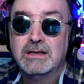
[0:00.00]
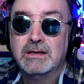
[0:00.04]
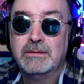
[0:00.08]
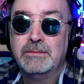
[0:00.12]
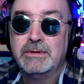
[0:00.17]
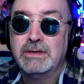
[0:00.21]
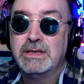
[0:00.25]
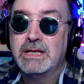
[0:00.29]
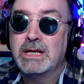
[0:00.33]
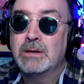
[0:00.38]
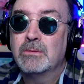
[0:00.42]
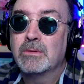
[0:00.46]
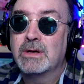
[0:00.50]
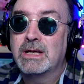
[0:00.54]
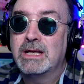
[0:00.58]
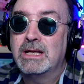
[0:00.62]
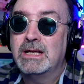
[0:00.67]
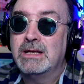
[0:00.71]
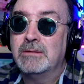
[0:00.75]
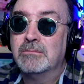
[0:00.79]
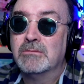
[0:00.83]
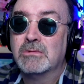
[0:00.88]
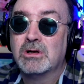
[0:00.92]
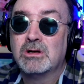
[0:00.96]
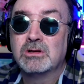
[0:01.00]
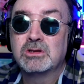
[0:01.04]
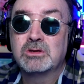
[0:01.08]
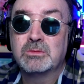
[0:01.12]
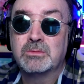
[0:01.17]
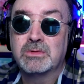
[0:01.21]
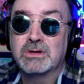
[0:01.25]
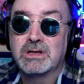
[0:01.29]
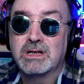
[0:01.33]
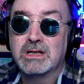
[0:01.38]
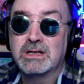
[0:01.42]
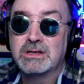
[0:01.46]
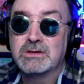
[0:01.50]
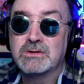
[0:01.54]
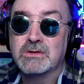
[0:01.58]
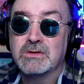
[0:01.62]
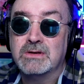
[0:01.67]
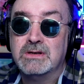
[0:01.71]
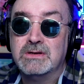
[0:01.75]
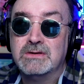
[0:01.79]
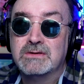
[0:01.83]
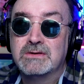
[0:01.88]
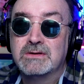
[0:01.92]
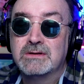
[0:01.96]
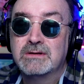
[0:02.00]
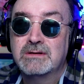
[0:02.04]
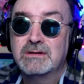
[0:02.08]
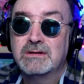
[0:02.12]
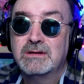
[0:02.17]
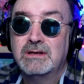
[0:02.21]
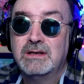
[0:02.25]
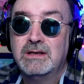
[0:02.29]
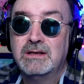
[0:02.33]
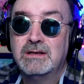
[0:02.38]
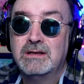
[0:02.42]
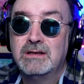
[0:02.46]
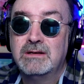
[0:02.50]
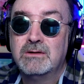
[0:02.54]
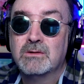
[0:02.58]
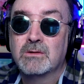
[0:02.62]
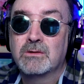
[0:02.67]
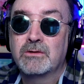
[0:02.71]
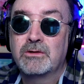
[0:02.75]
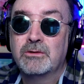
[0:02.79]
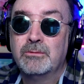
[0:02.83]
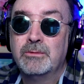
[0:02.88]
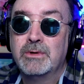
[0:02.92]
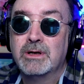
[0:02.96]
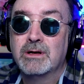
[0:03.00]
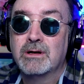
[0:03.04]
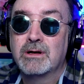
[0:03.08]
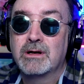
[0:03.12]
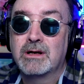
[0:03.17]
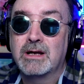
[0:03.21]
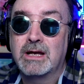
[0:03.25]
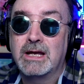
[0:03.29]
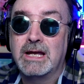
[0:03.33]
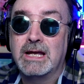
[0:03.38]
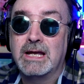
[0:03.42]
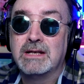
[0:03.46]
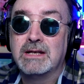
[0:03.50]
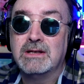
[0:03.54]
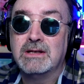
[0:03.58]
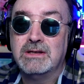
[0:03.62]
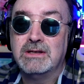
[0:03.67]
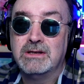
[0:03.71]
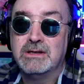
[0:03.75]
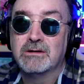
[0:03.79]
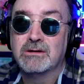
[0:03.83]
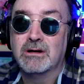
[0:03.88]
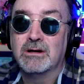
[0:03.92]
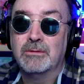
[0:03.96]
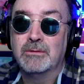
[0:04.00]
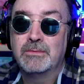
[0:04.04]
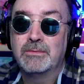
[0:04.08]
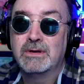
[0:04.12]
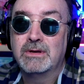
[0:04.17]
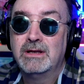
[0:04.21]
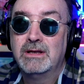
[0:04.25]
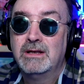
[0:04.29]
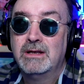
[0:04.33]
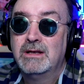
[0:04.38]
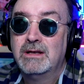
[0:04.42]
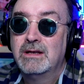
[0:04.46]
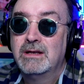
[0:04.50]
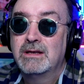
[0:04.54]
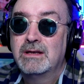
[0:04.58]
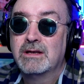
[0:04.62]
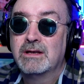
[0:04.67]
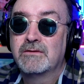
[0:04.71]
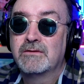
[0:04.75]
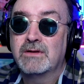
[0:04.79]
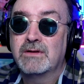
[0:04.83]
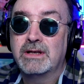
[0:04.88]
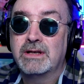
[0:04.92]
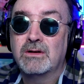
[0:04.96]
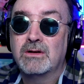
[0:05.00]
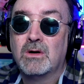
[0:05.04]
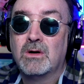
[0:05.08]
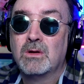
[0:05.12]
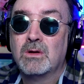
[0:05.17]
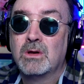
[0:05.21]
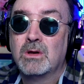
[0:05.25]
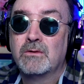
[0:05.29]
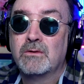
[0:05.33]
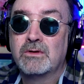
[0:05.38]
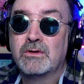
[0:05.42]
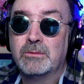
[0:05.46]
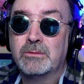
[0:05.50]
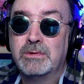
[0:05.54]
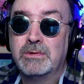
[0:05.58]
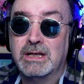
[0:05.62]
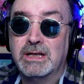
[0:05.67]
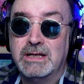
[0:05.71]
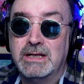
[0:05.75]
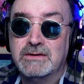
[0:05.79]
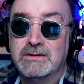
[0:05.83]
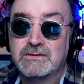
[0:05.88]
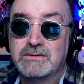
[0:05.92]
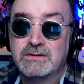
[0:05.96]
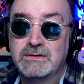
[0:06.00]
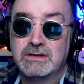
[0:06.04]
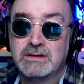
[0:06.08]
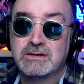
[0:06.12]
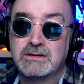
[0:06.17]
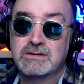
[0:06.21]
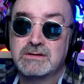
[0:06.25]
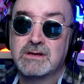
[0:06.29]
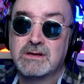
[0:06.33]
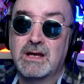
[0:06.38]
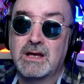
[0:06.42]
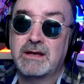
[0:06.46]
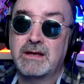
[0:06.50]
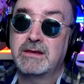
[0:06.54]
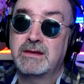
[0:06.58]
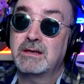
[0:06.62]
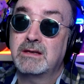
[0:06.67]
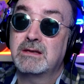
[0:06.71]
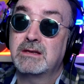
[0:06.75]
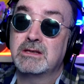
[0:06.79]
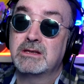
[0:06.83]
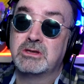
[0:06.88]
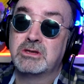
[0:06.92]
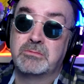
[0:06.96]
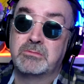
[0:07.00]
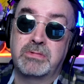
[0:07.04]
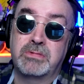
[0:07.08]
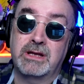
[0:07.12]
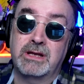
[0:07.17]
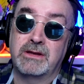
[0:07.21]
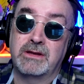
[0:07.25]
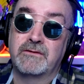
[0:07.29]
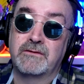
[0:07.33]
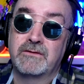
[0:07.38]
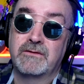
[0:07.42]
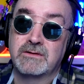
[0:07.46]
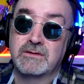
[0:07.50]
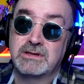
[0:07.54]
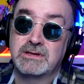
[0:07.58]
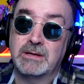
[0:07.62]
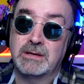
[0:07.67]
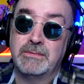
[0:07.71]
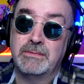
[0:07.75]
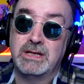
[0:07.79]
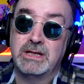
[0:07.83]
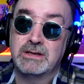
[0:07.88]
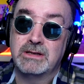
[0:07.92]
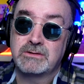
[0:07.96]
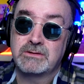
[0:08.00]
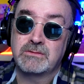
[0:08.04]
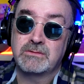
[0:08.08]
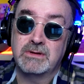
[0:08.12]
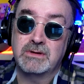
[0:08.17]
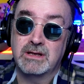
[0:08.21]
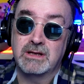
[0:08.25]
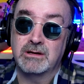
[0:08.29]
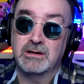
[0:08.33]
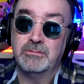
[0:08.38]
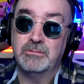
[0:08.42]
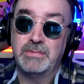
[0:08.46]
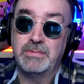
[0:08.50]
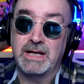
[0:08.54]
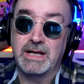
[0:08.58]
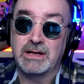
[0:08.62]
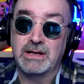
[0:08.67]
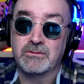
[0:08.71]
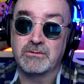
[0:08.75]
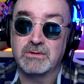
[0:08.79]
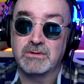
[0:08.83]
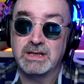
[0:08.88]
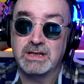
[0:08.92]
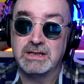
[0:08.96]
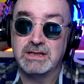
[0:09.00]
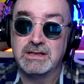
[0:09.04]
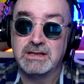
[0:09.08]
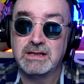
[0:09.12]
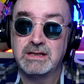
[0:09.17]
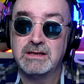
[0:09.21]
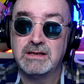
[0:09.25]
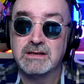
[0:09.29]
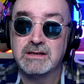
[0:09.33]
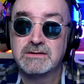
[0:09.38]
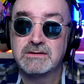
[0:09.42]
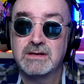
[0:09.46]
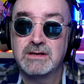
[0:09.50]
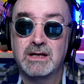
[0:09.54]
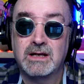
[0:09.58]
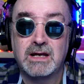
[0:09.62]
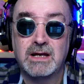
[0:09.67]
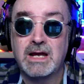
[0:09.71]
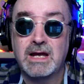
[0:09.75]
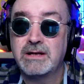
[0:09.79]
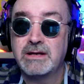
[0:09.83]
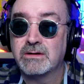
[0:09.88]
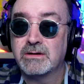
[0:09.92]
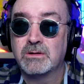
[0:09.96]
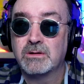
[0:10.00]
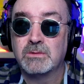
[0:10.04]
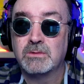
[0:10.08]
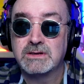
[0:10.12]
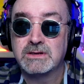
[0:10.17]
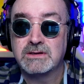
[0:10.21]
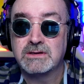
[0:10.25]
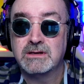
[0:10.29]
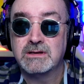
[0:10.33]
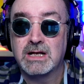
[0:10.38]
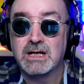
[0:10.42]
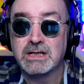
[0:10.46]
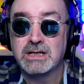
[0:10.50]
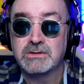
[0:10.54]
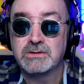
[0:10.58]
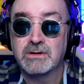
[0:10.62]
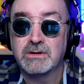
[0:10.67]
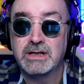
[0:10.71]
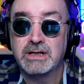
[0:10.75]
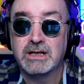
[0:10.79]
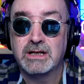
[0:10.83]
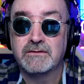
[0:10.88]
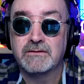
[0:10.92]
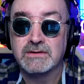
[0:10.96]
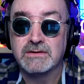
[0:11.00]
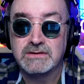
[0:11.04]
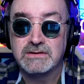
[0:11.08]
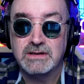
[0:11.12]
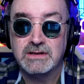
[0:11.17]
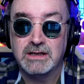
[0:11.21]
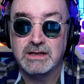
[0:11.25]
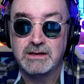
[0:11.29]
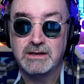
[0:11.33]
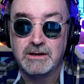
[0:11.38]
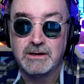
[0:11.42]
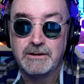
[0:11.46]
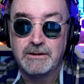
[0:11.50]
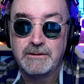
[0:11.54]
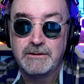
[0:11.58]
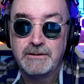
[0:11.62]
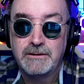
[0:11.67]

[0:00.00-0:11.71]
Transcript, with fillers: I mean, they were hitting multiple countries in North America and in Europe flying all over the place. This, I think, this is probably the first time in history that a band really did this. I, I don't know what Sinatra and Elvis did,